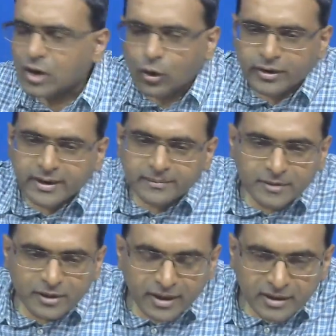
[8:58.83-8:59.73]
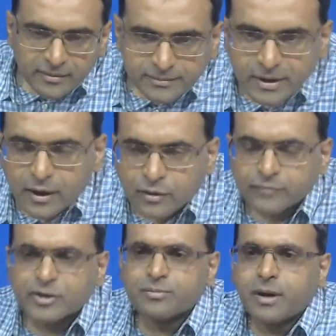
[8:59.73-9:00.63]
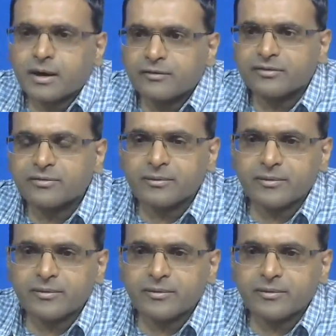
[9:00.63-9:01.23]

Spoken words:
Okay, great. So which part of